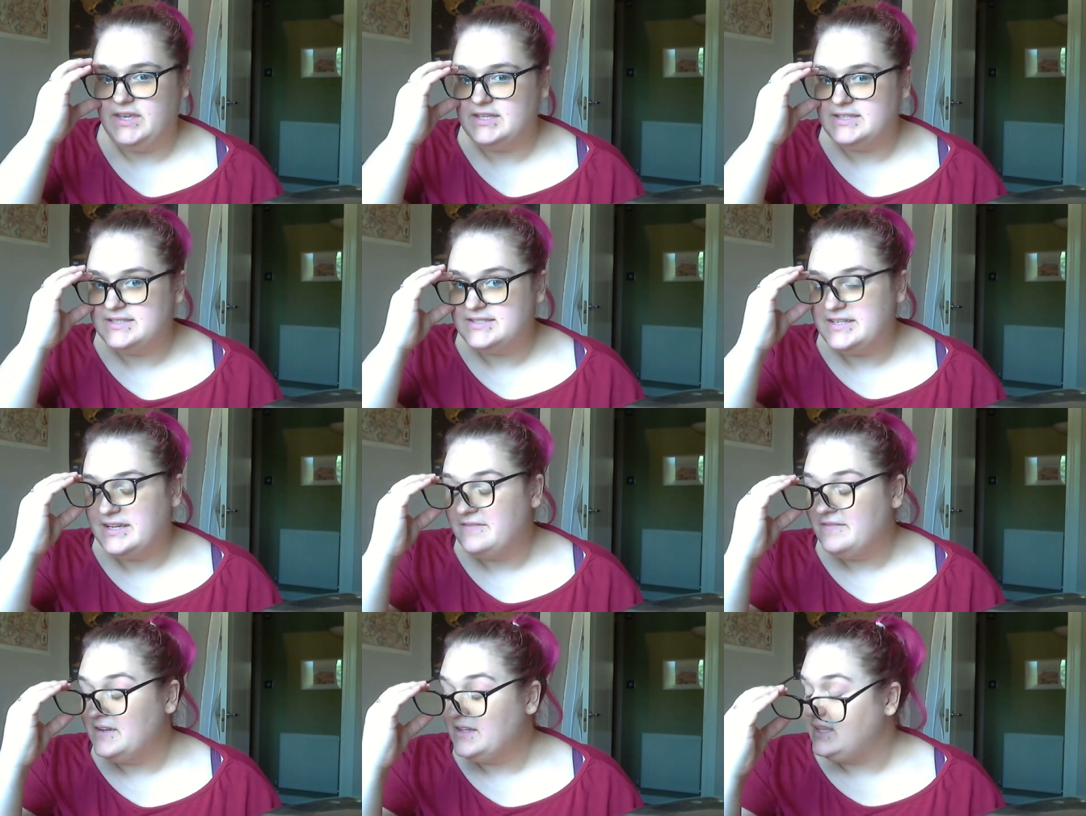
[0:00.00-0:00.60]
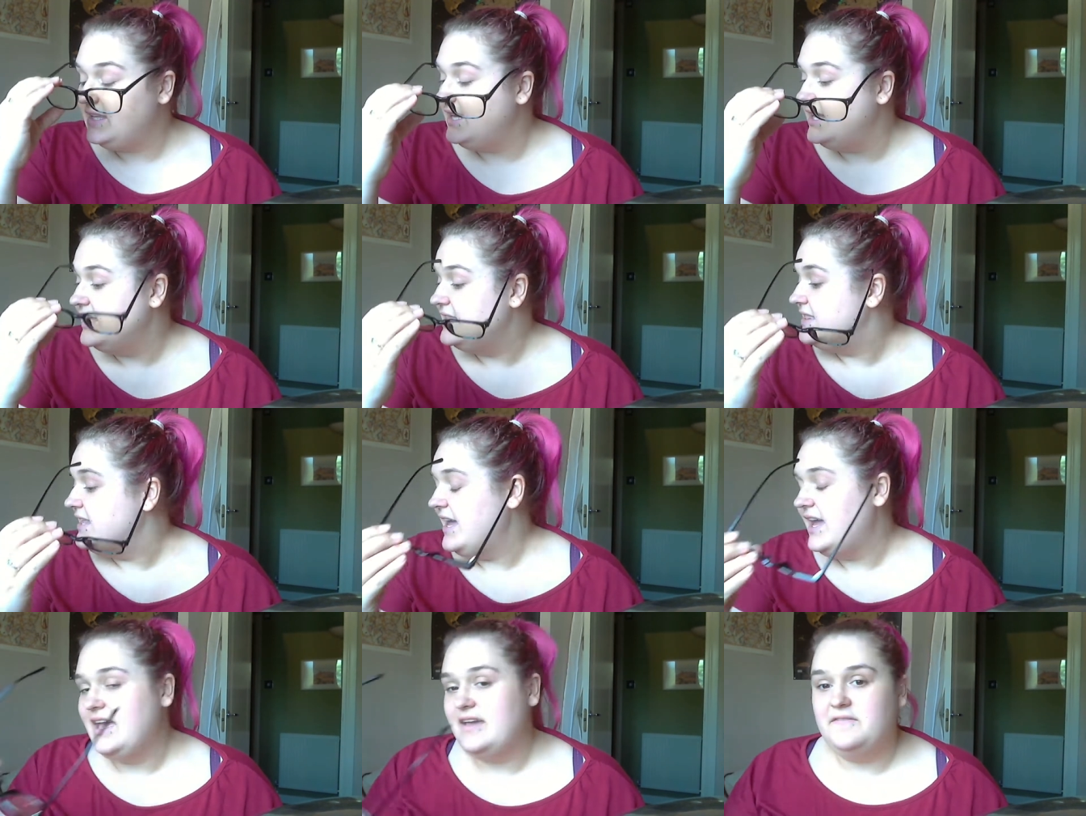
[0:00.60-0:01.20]
It's definitely
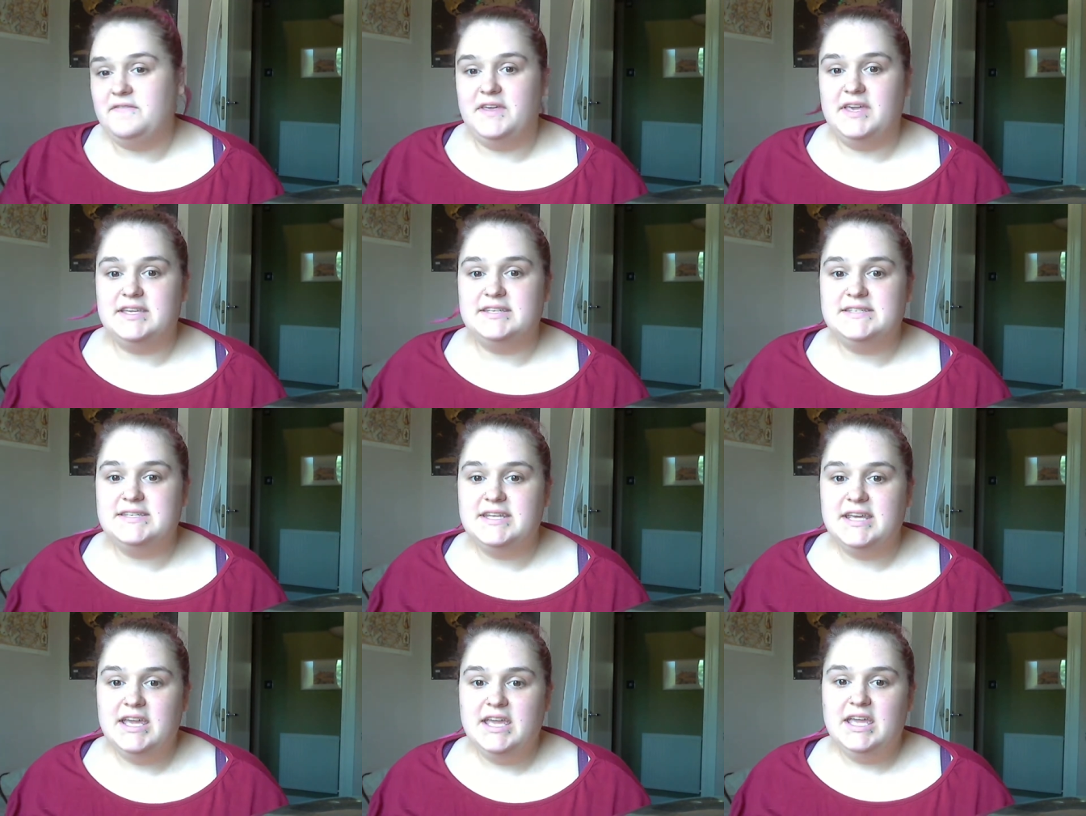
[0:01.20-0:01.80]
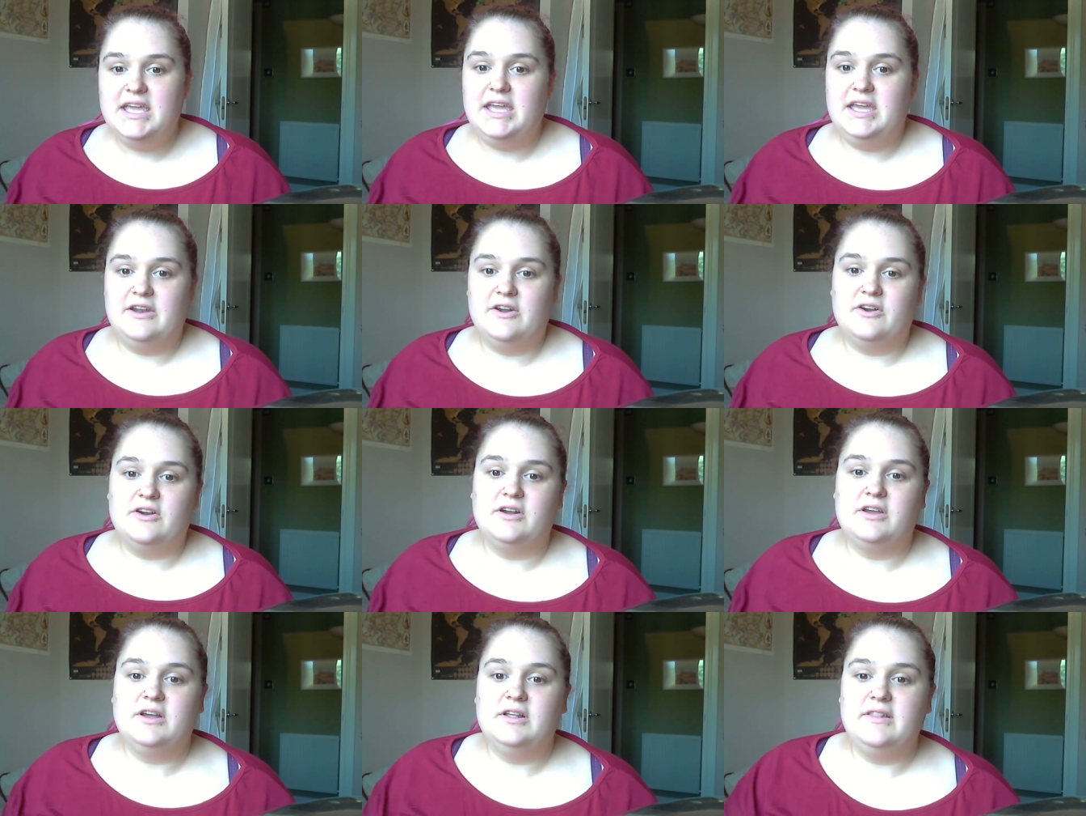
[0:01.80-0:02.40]
the heaviest in
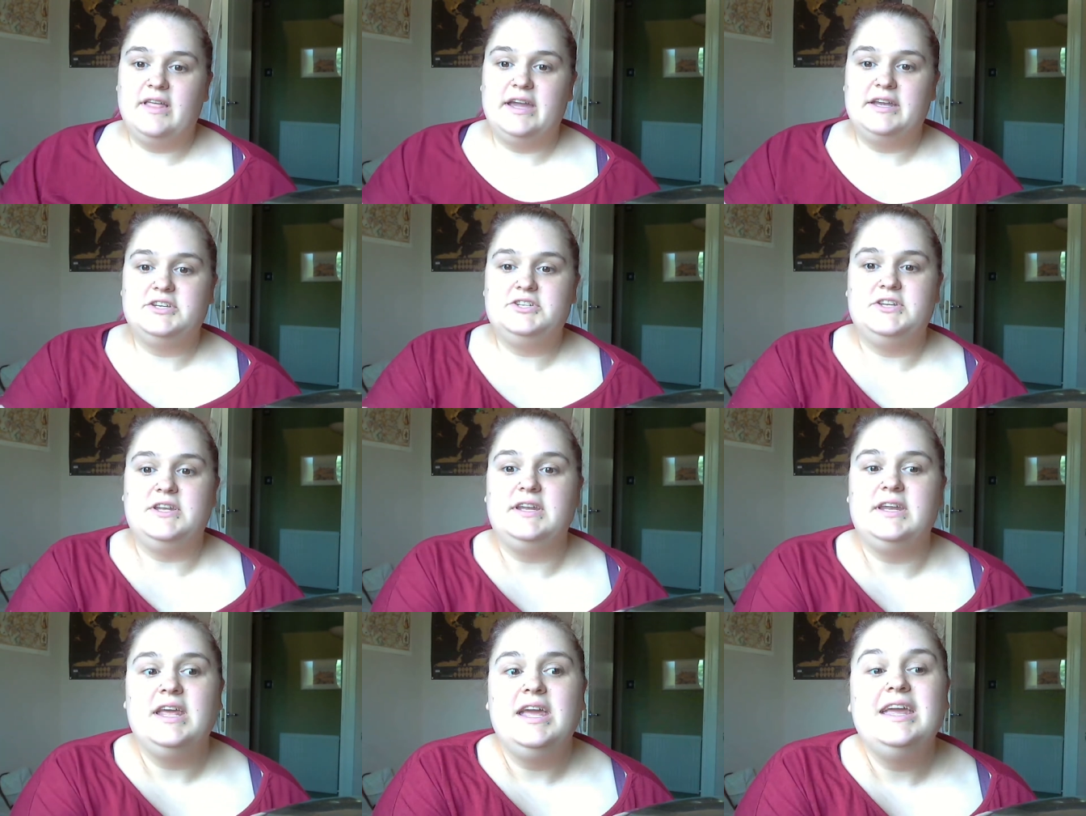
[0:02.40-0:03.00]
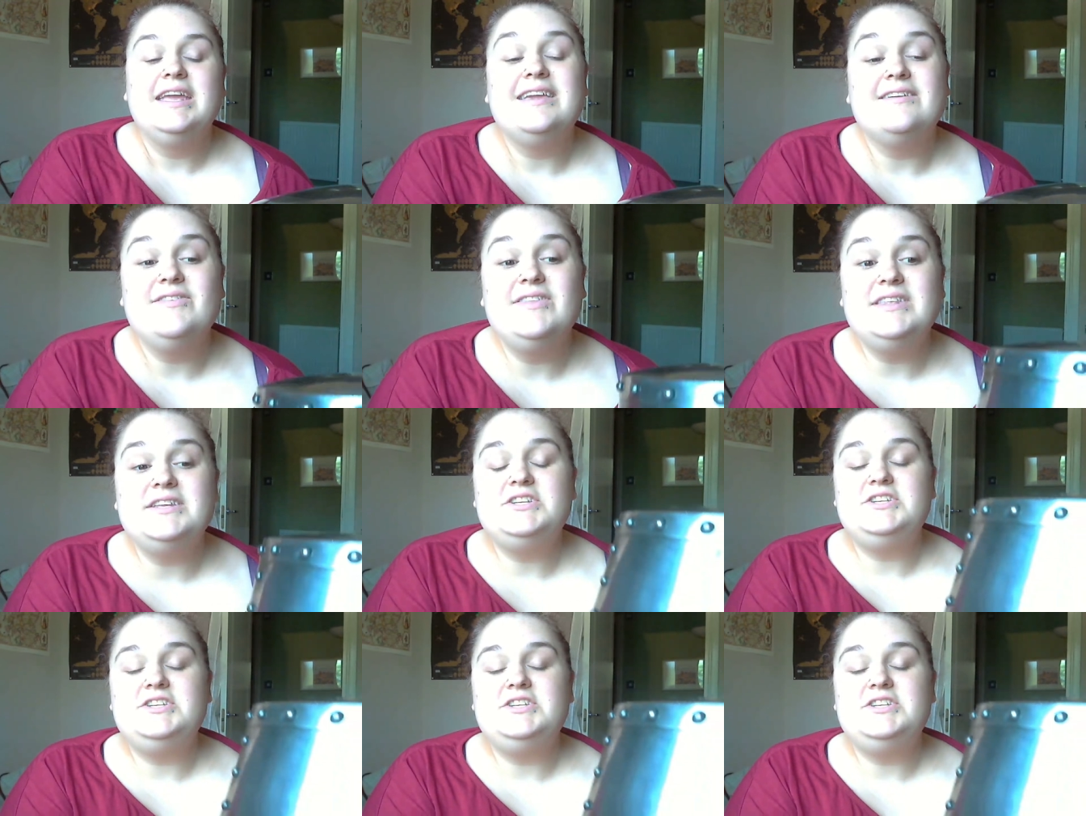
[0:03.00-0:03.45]
our collection, given the